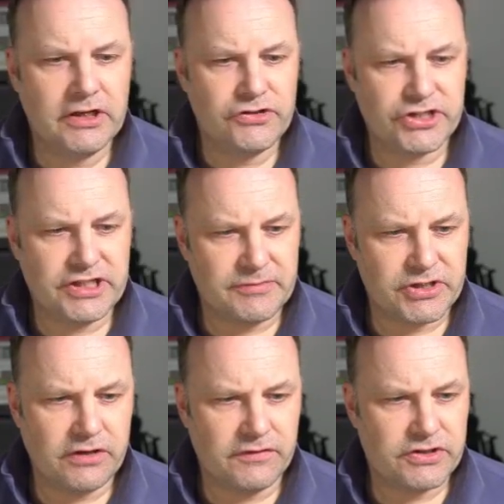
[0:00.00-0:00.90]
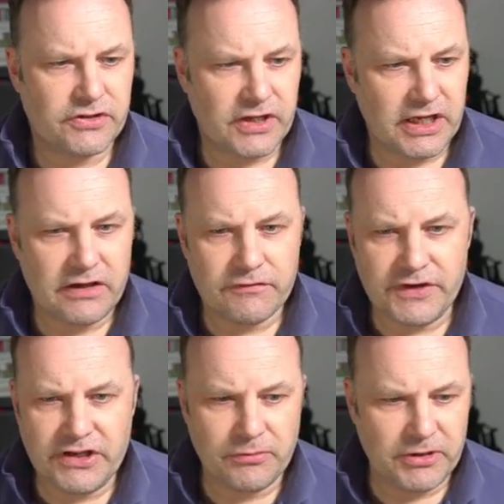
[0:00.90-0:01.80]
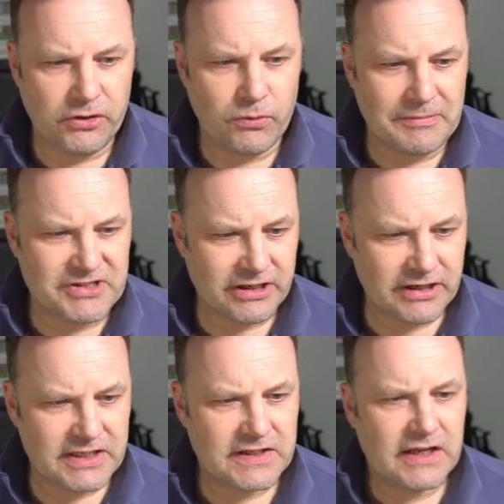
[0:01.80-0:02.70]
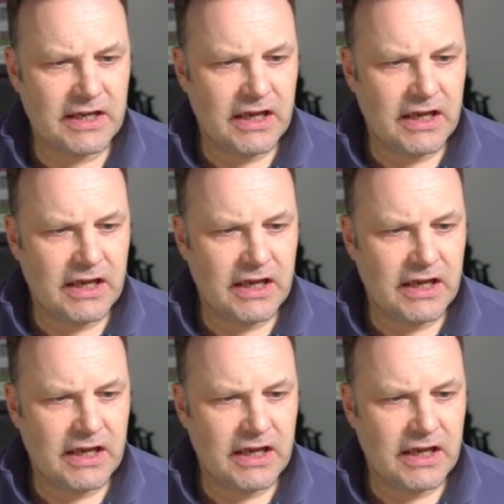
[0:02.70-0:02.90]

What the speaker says: just nipped over to the VW website.